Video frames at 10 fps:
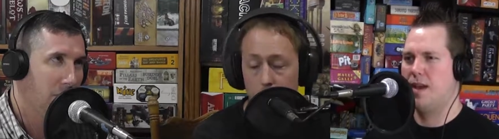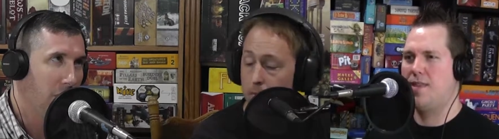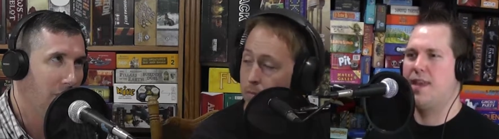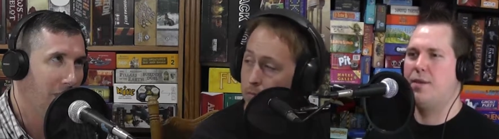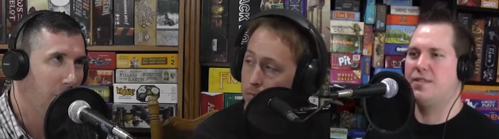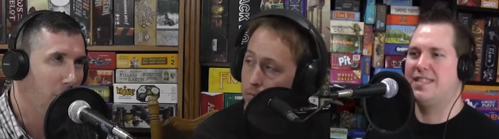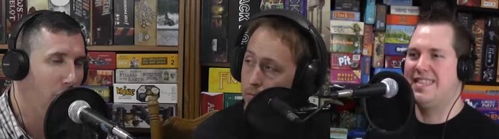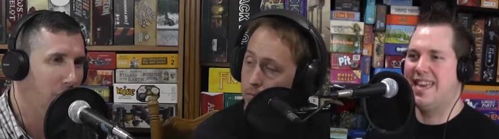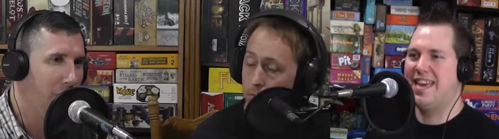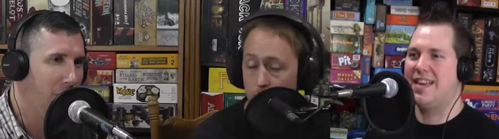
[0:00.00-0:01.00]
Speaker 1: No, I think it was move,
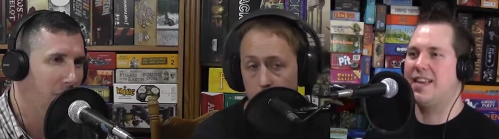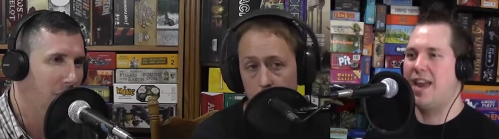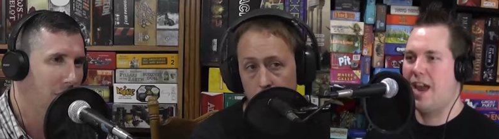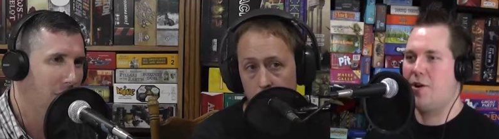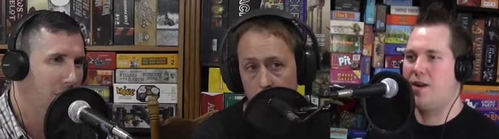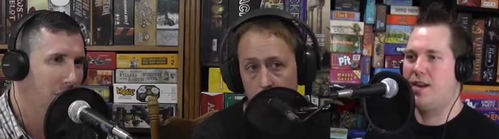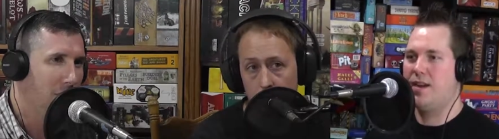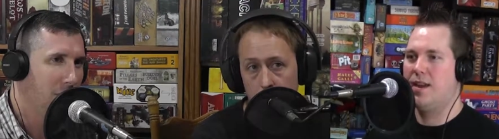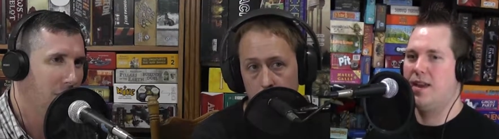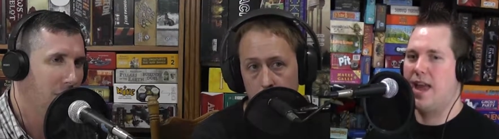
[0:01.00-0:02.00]
dig and carry
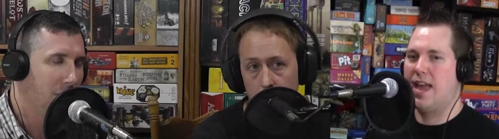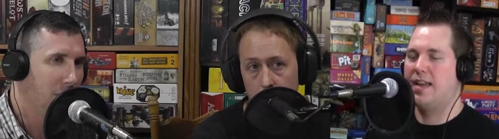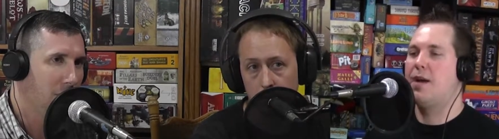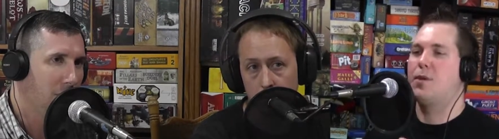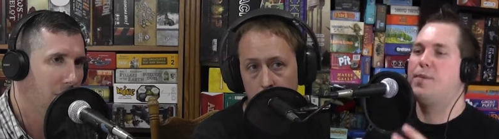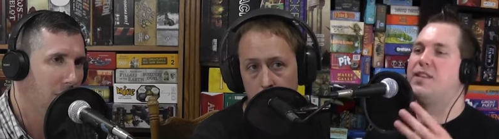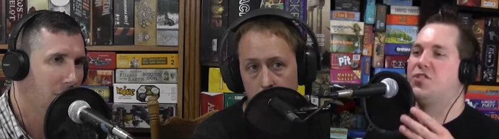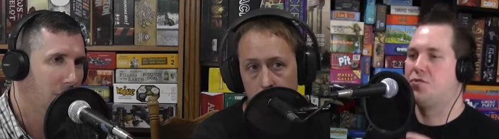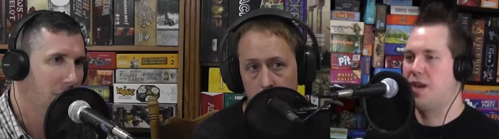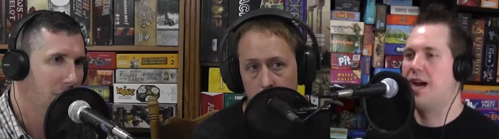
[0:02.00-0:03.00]
and how many
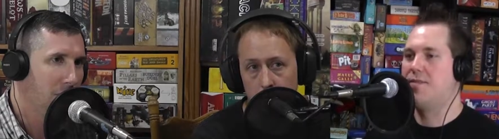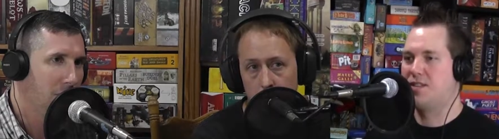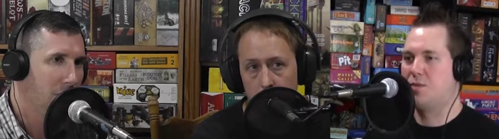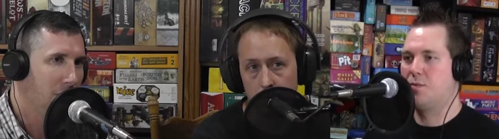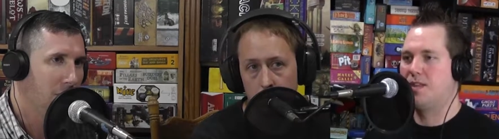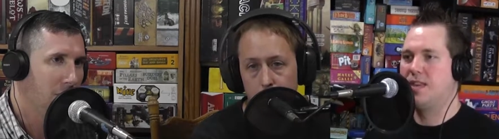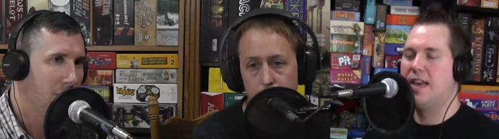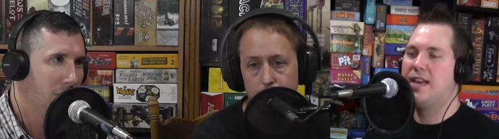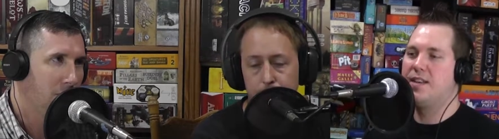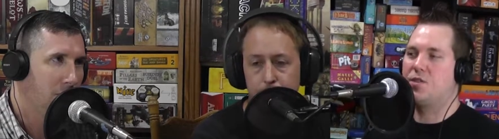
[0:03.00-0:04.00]
pieces you got. That's what it was.
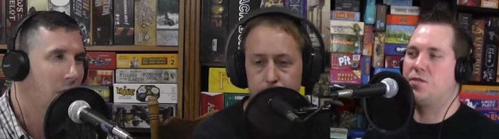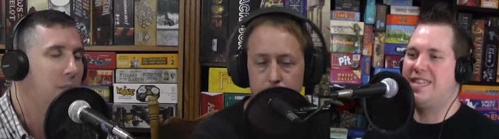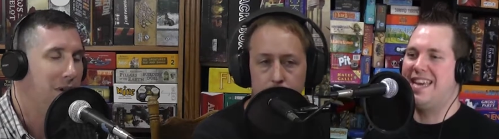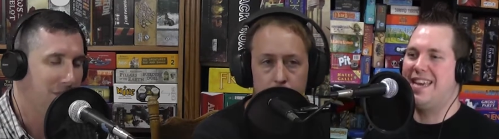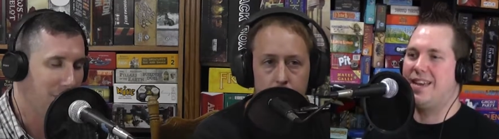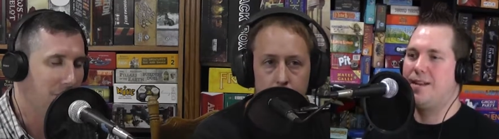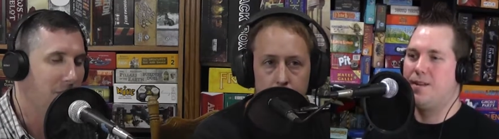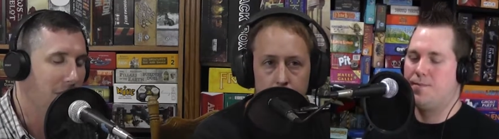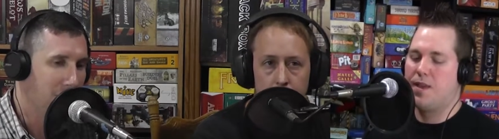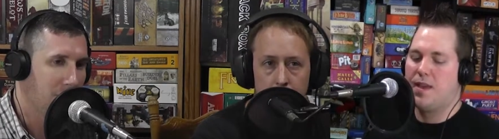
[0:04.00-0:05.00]
Mm. So dig pieces,
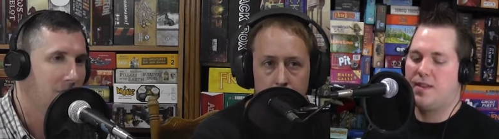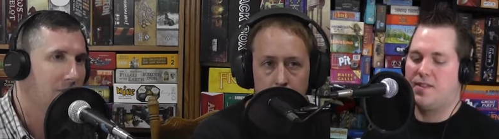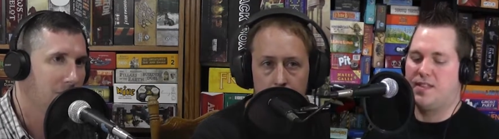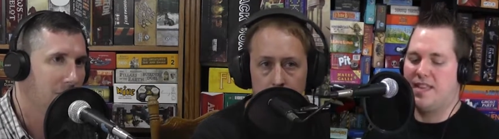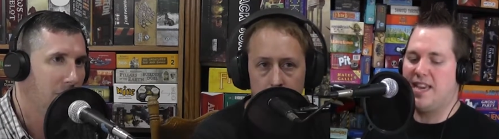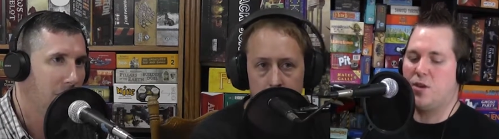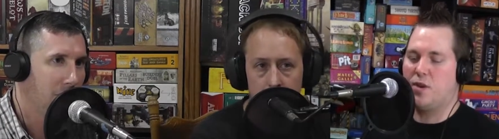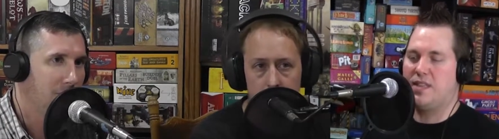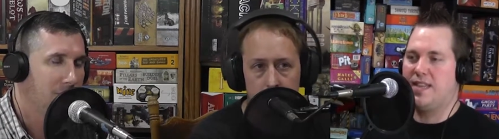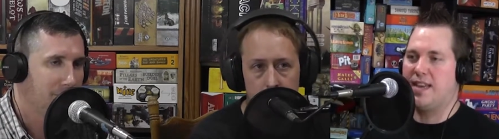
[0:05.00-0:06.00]
yes. Dig, you
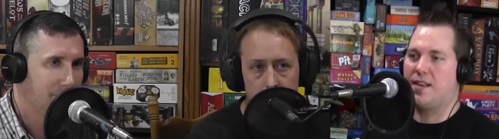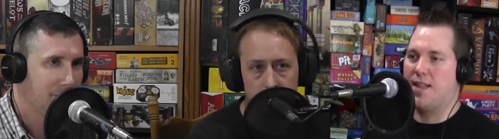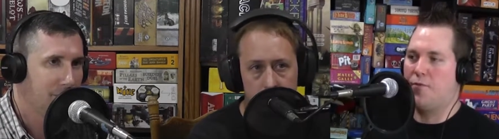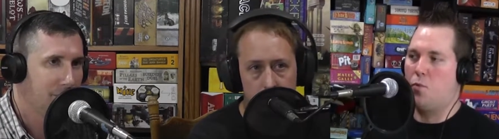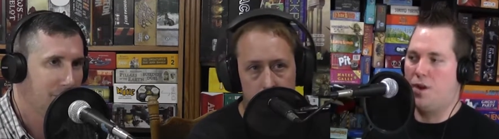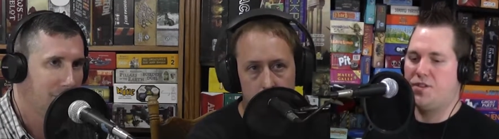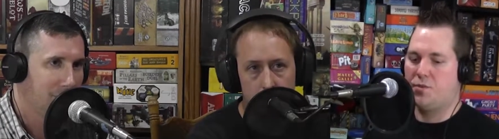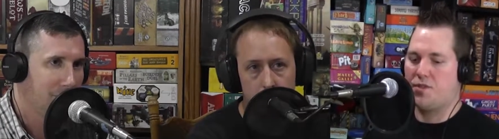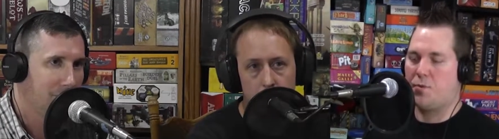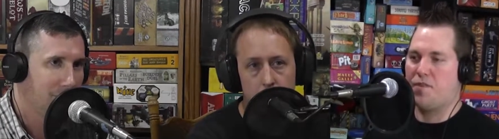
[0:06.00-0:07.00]
can dig a level one,
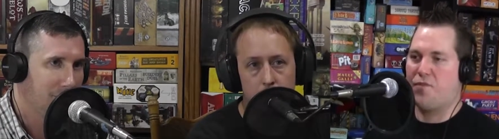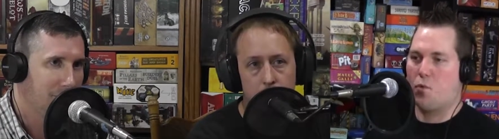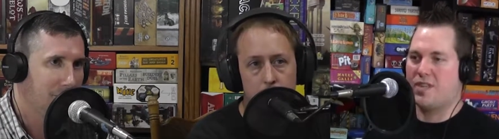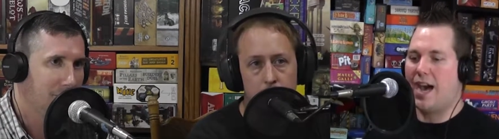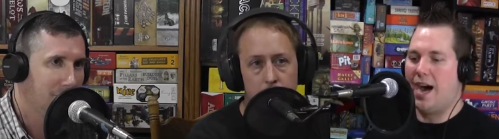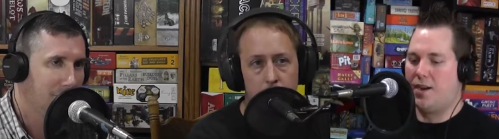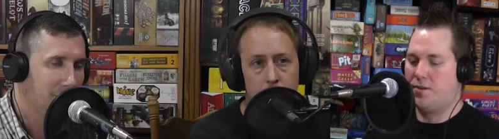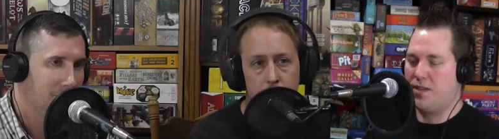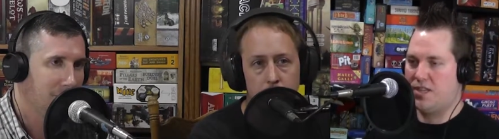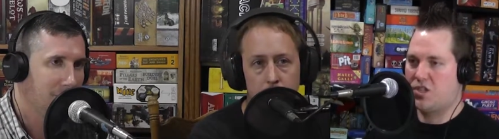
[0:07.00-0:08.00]
two, three, or four
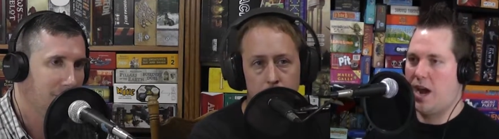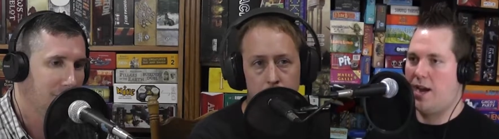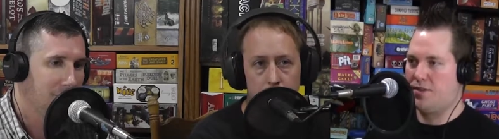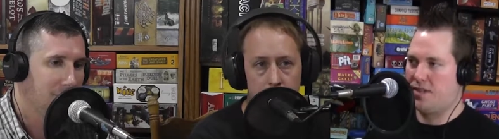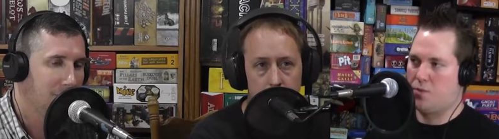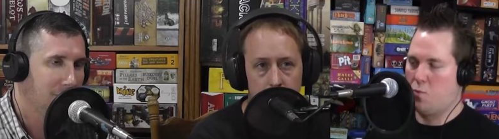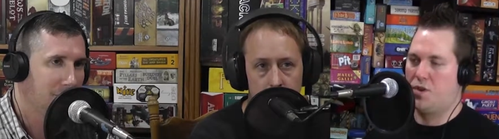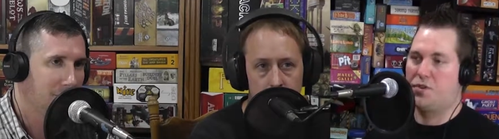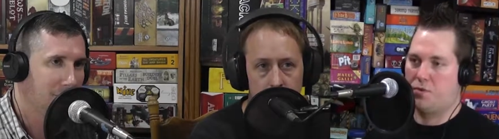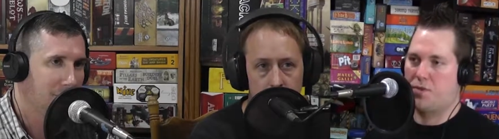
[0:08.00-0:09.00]
tile. Each tile is either
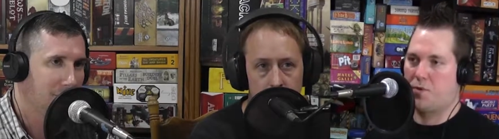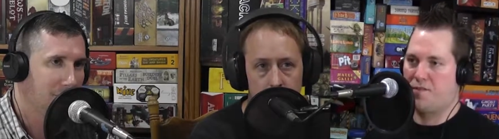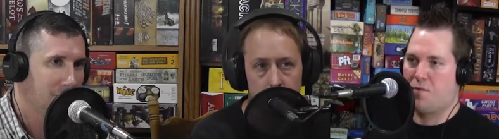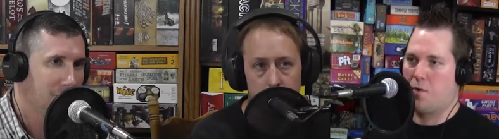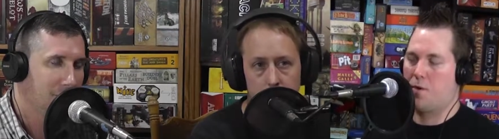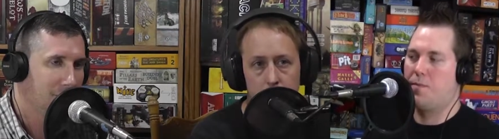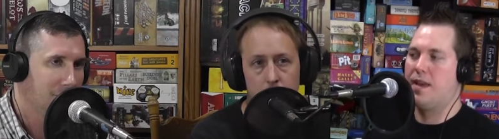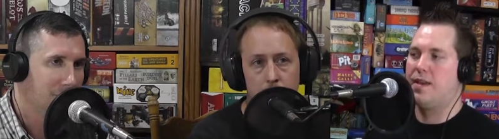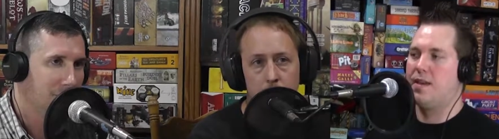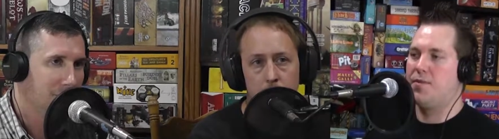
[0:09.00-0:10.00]
one, two, three, or four.
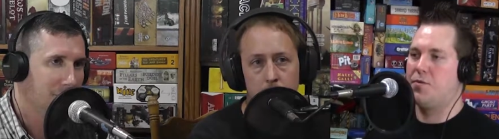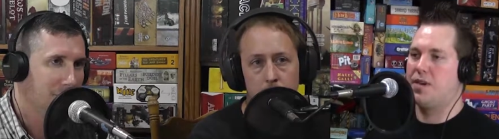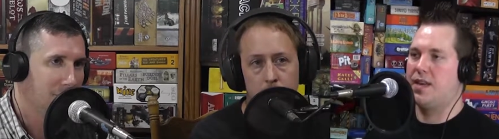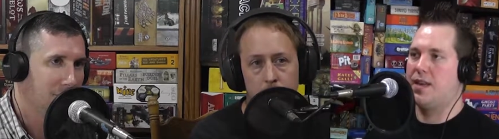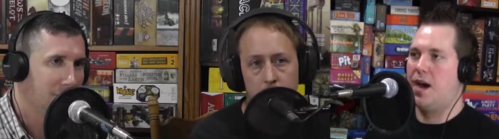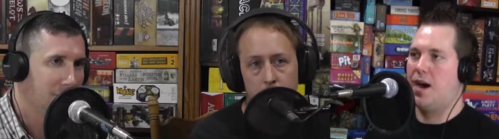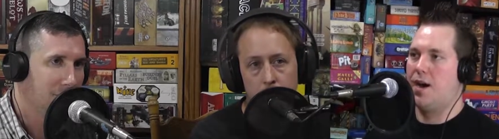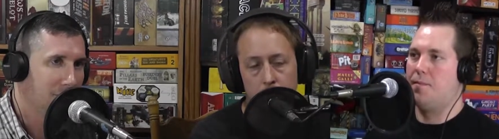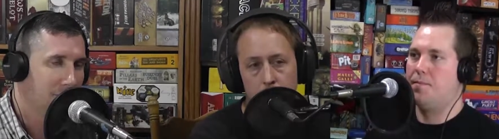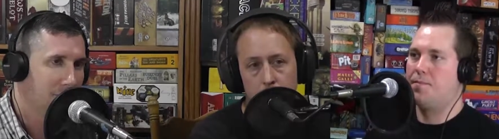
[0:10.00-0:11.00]
You can
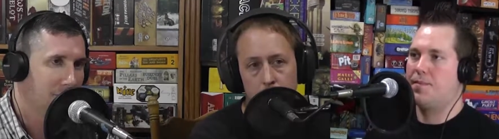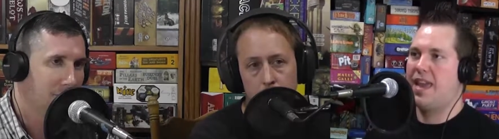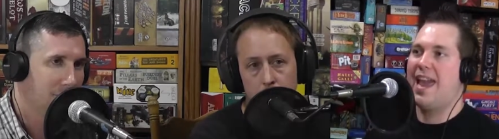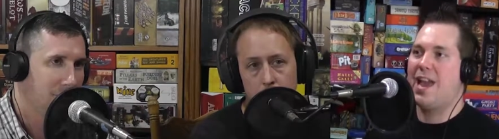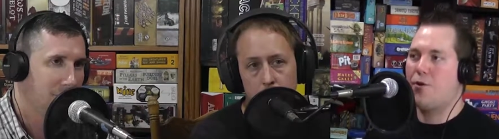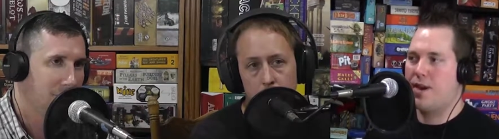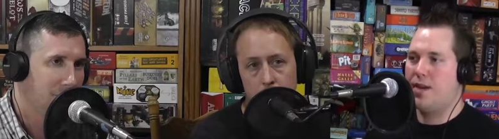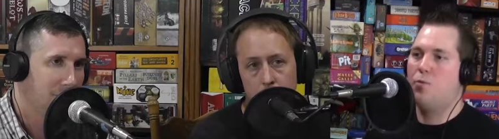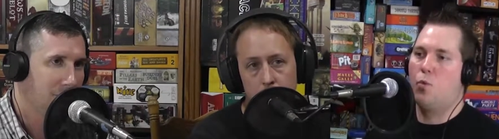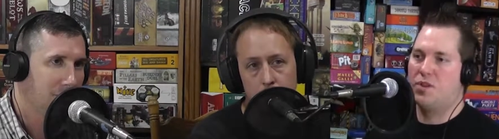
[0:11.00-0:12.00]
um,
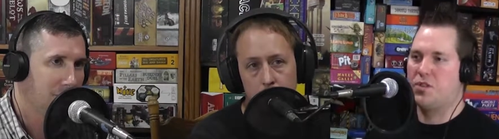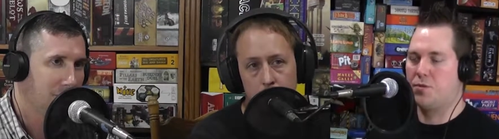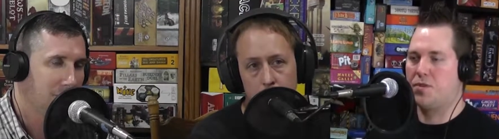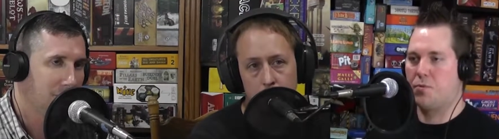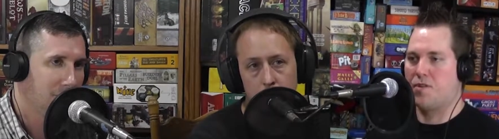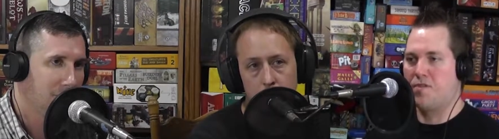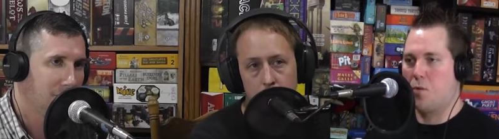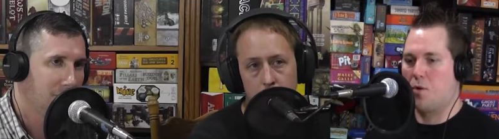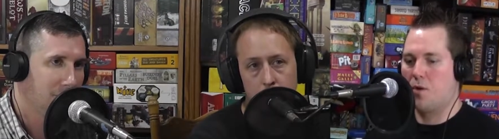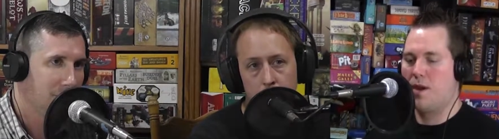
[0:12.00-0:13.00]
carry one, two, three, or
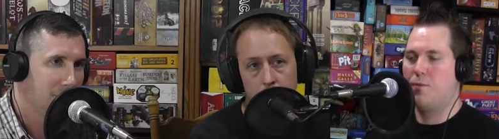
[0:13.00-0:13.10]
four,